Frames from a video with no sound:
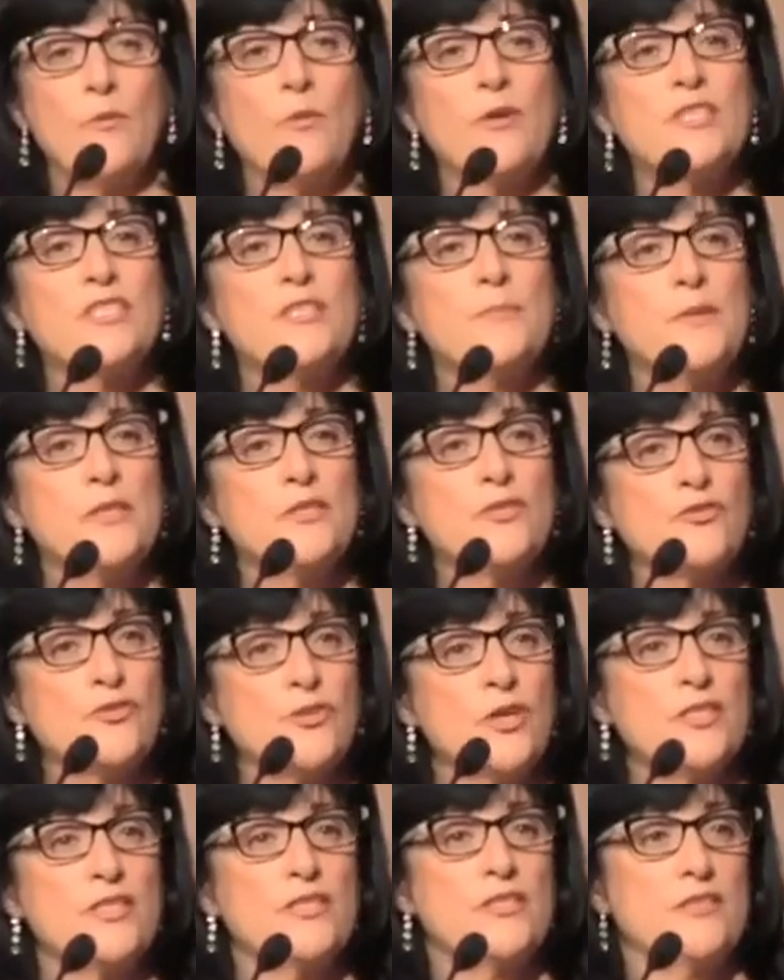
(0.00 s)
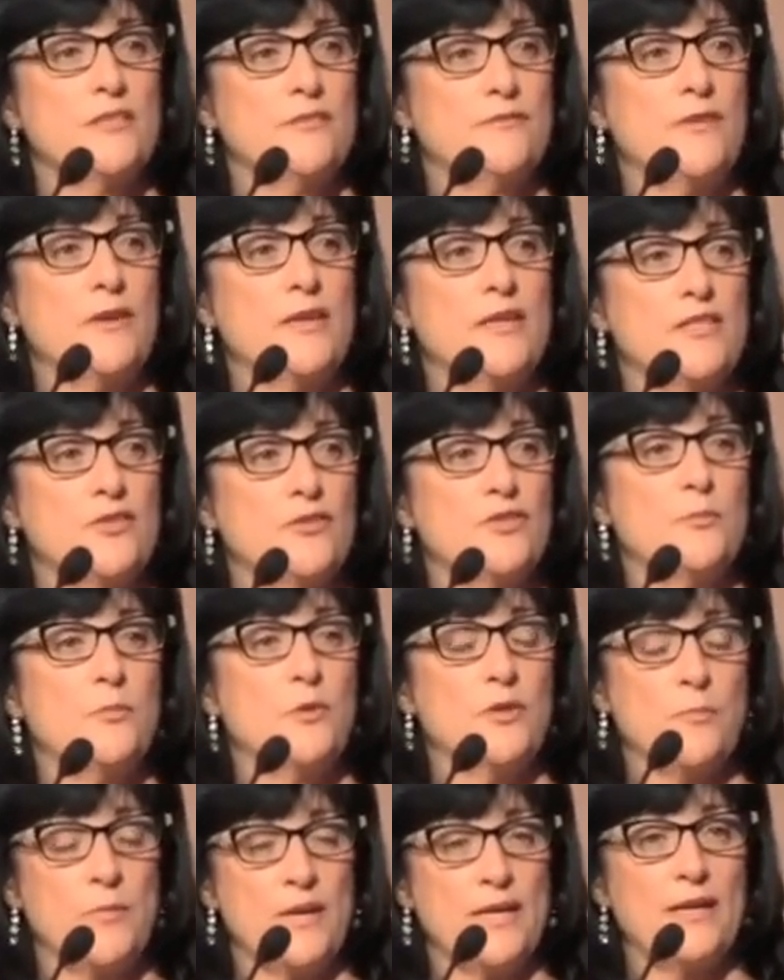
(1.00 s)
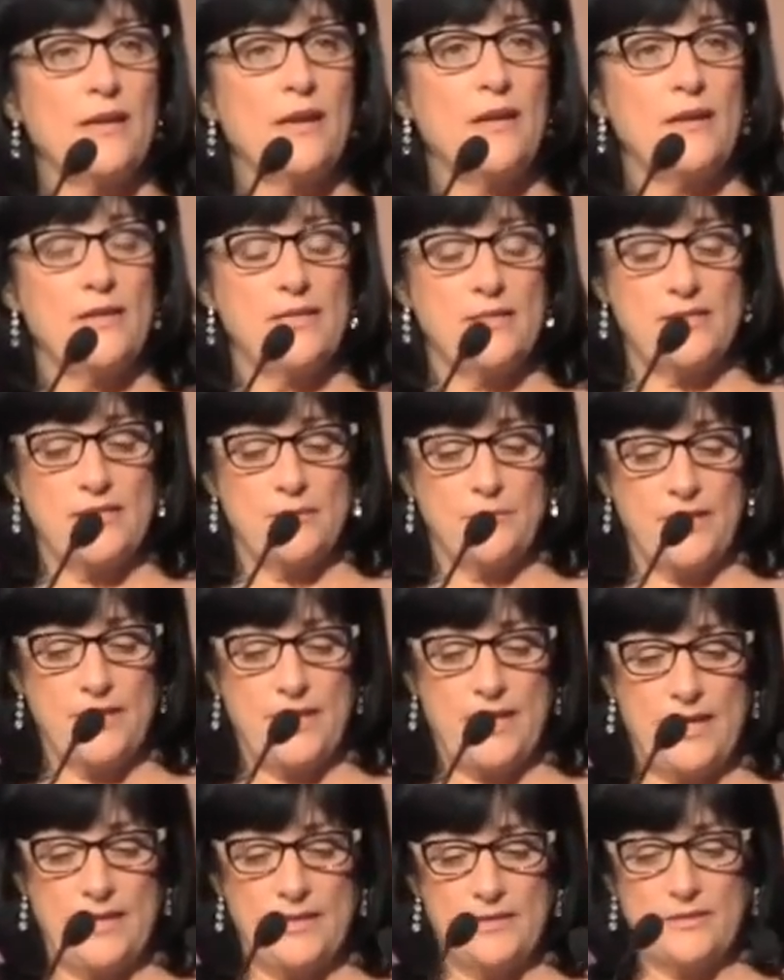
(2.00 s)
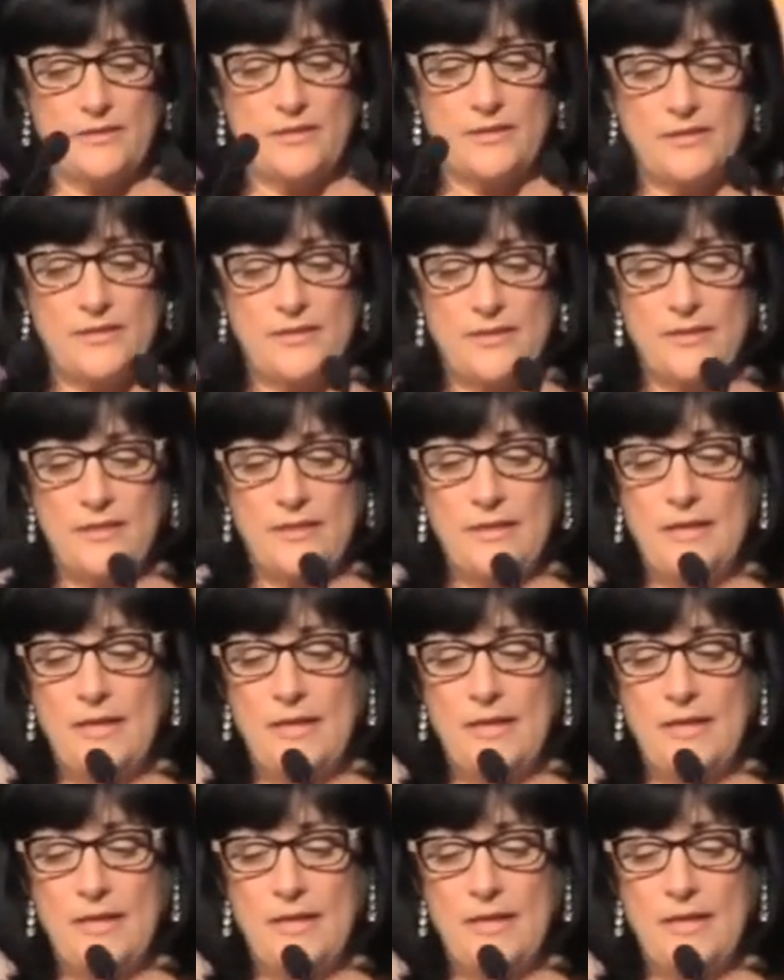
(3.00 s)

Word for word: I wanted to be a trusted advisor to both my clients and my candidates.